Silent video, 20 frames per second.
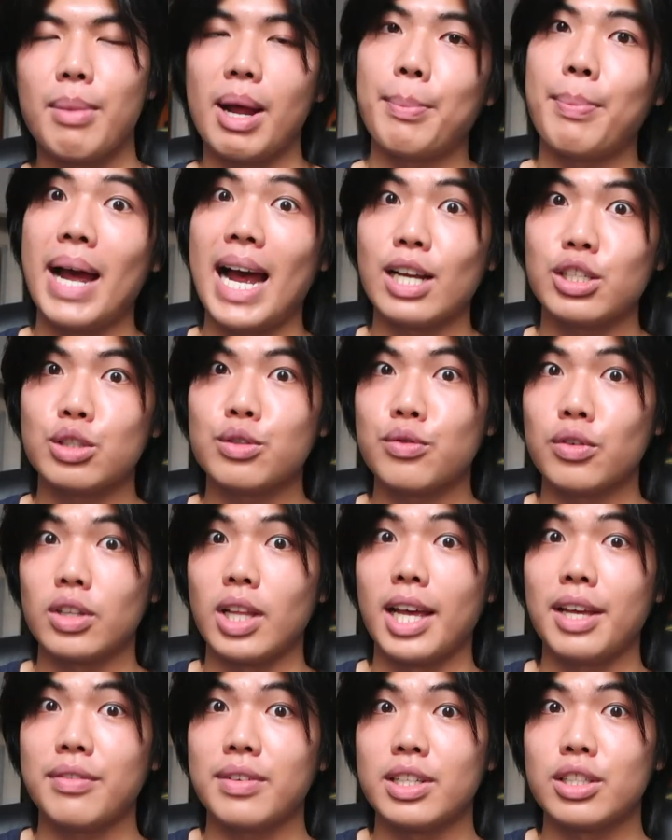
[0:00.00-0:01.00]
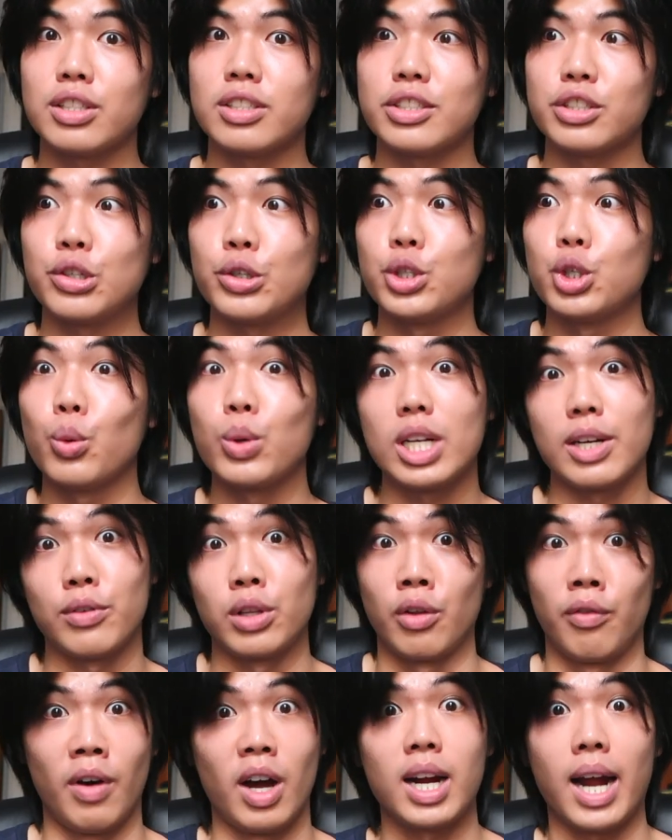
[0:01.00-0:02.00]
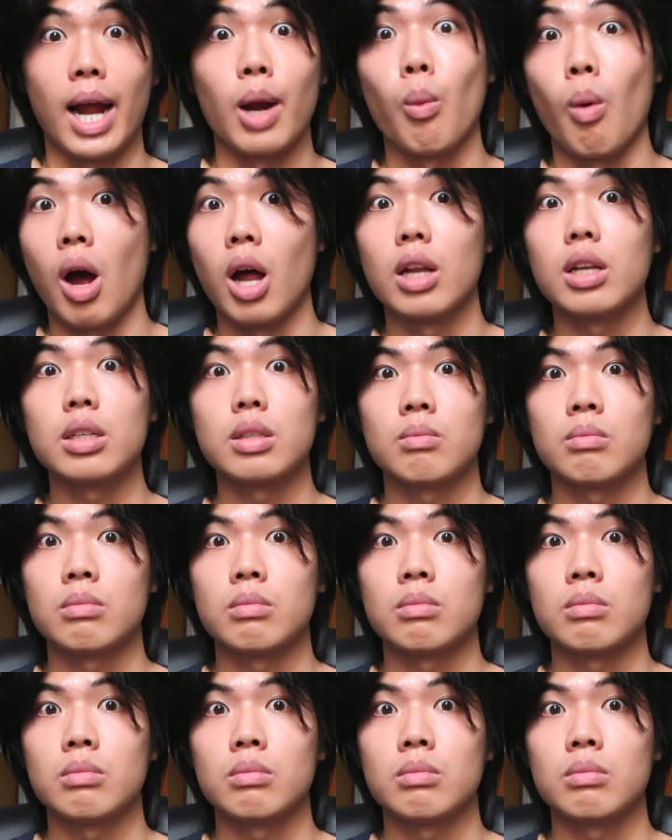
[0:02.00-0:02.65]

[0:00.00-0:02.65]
My passion for life is to do whatever the fuck I want.